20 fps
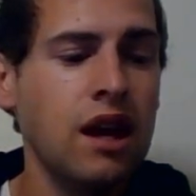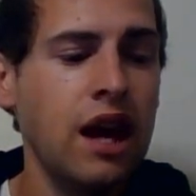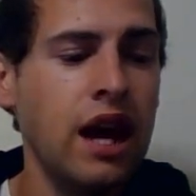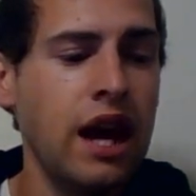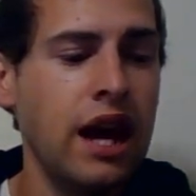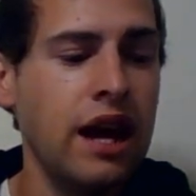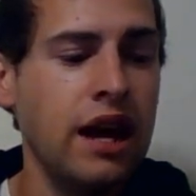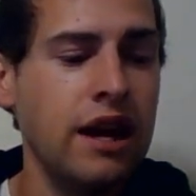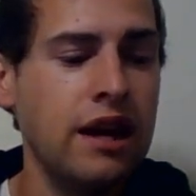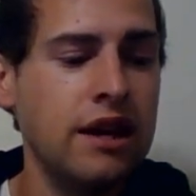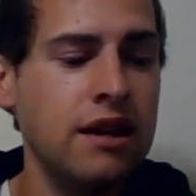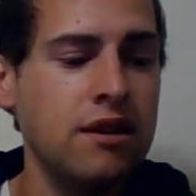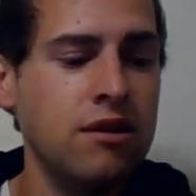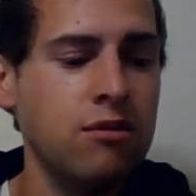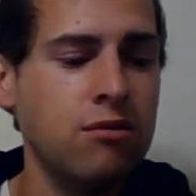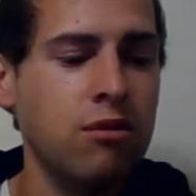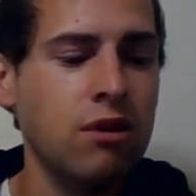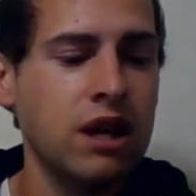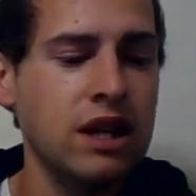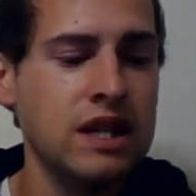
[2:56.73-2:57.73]
And
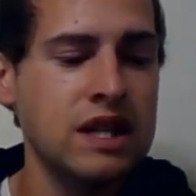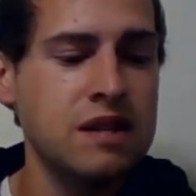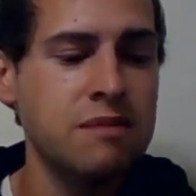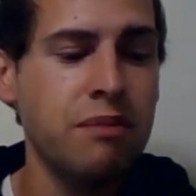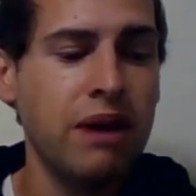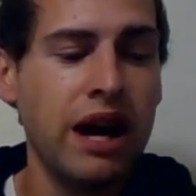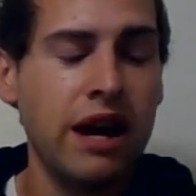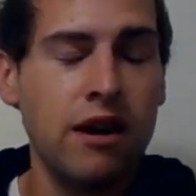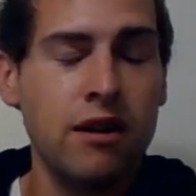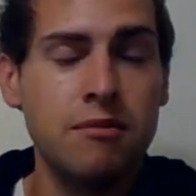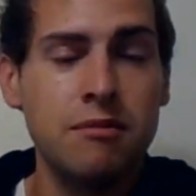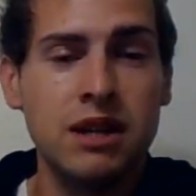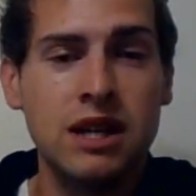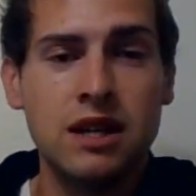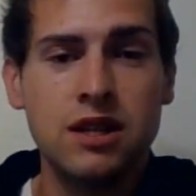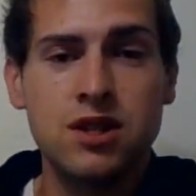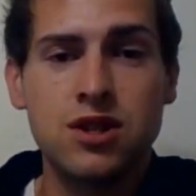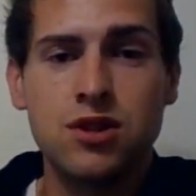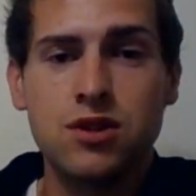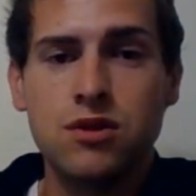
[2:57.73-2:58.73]
what inspired me
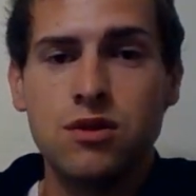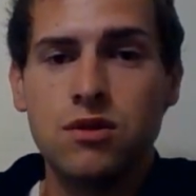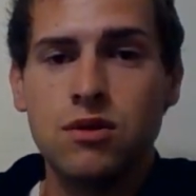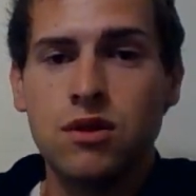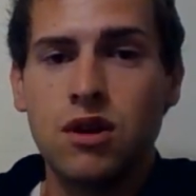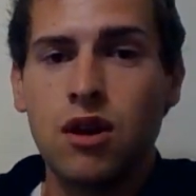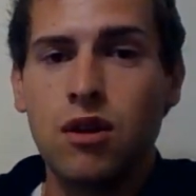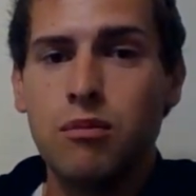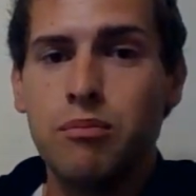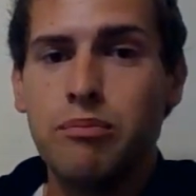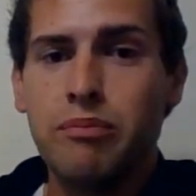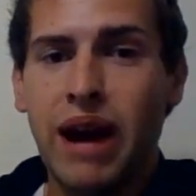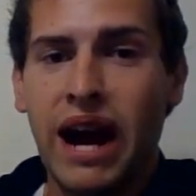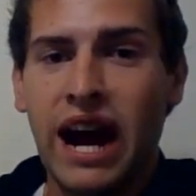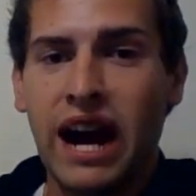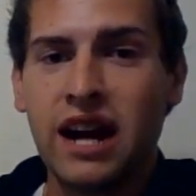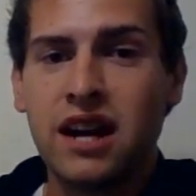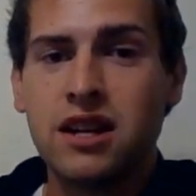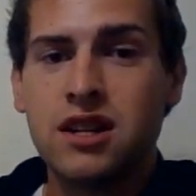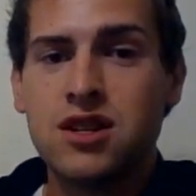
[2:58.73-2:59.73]
to go
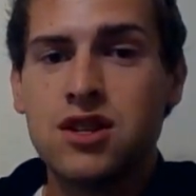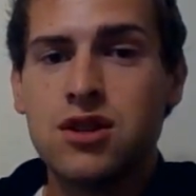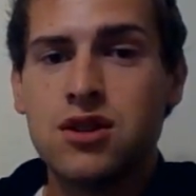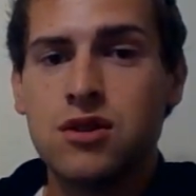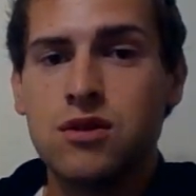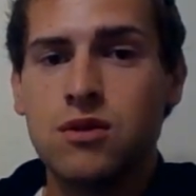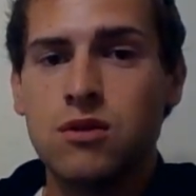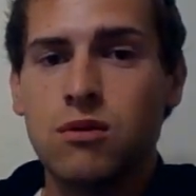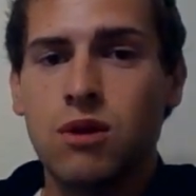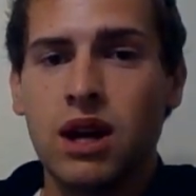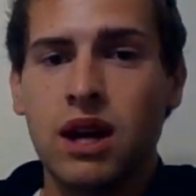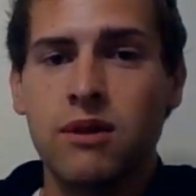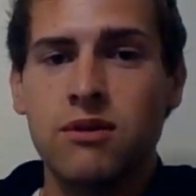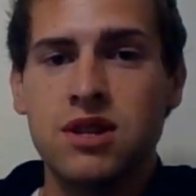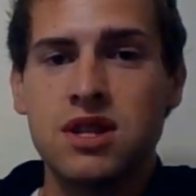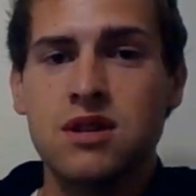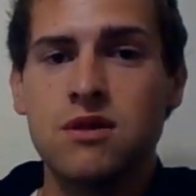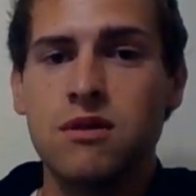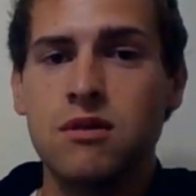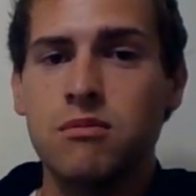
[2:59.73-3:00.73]
back to what I was doing